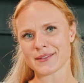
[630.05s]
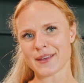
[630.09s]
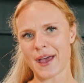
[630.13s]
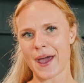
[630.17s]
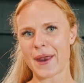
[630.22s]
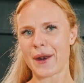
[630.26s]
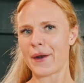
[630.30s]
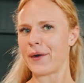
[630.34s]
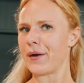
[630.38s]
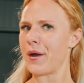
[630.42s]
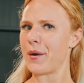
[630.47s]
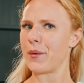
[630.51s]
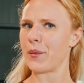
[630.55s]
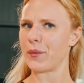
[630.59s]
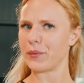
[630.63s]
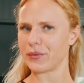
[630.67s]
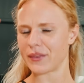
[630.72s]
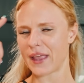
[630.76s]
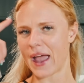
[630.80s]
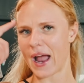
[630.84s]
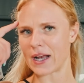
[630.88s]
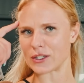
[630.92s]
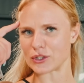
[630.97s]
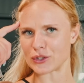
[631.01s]
I don't know
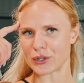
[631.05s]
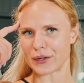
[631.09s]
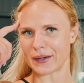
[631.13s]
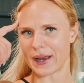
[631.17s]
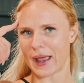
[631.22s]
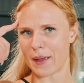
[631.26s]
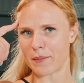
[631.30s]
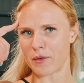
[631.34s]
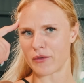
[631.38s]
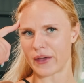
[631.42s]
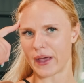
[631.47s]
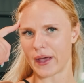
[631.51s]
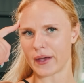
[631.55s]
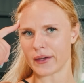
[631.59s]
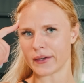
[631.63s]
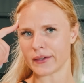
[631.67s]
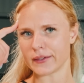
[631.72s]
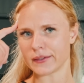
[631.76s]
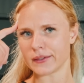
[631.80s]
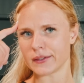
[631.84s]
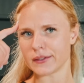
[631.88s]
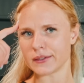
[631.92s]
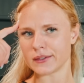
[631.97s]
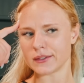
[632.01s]
the actual name of it,
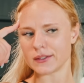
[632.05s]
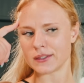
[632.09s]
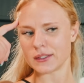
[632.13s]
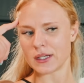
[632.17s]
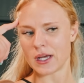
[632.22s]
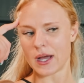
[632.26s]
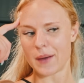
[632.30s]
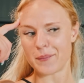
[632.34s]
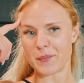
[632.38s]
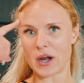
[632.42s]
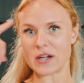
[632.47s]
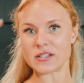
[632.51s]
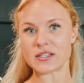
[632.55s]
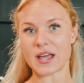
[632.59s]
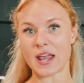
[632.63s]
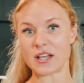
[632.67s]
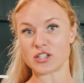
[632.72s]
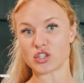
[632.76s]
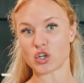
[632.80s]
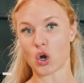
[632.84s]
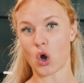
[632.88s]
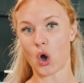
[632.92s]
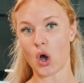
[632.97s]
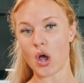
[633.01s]
I'm not entirely
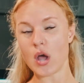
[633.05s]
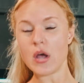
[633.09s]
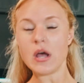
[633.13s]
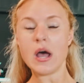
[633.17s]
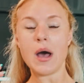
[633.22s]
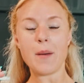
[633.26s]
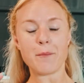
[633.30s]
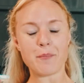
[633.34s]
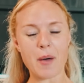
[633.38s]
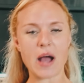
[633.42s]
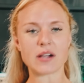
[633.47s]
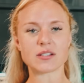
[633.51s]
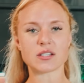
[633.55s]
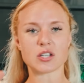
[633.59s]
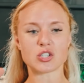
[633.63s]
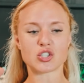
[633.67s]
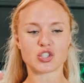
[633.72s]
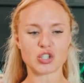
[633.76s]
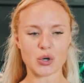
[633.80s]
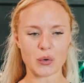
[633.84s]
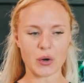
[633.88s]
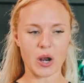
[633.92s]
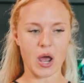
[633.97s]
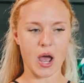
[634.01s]
sure, but
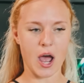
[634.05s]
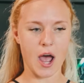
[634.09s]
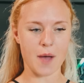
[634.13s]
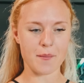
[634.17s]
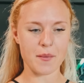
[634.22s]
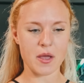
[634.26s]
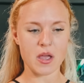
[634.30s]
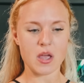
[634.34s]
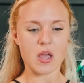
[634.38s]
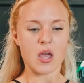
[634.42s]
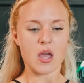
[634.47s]
dual arm.